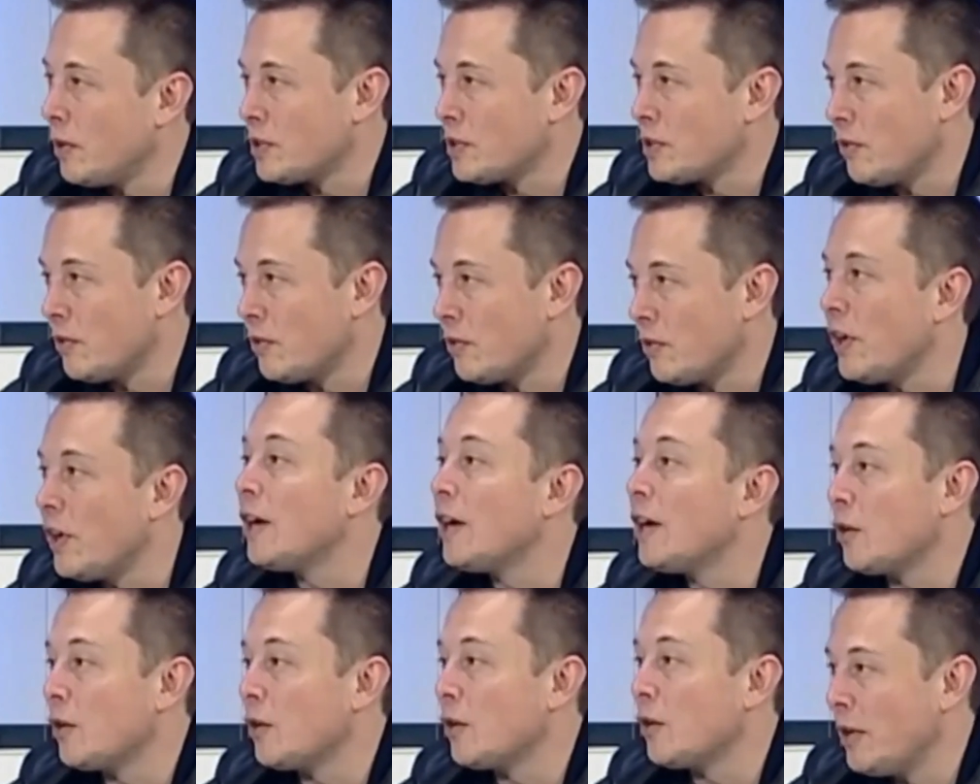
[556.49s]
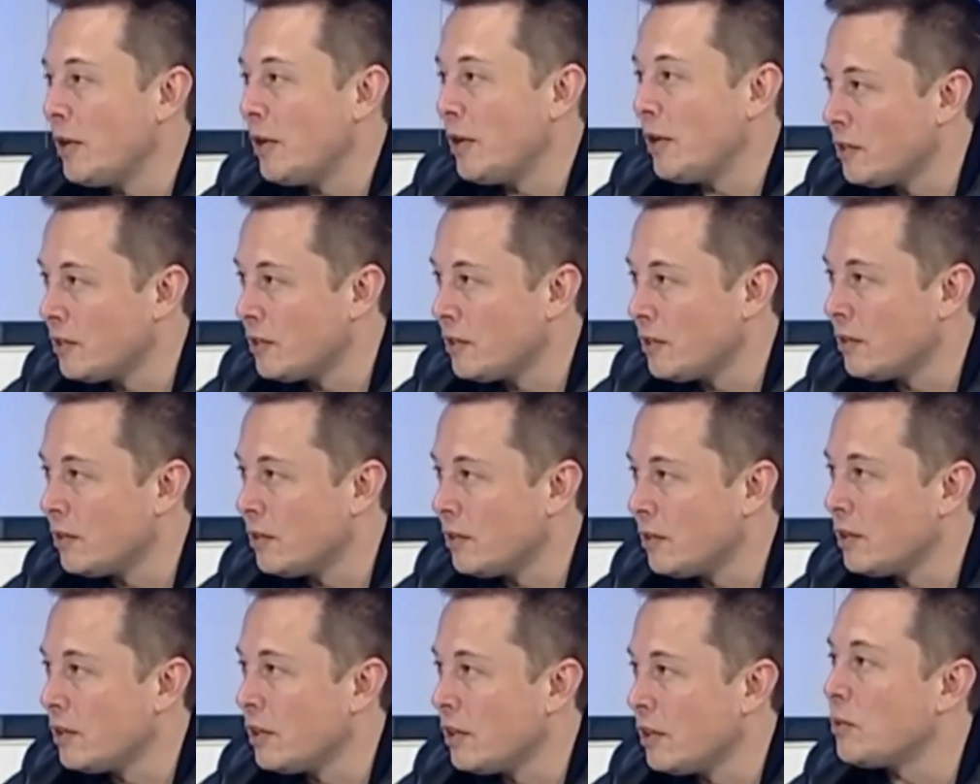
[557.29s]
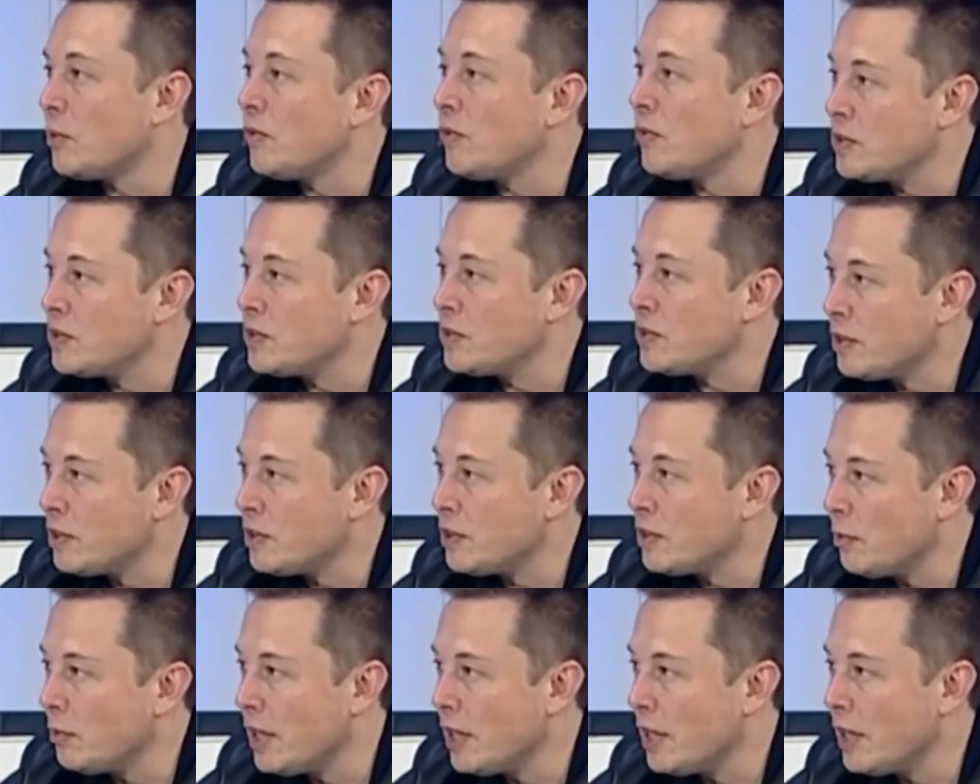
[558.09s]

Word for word: focused on very incremental improvements to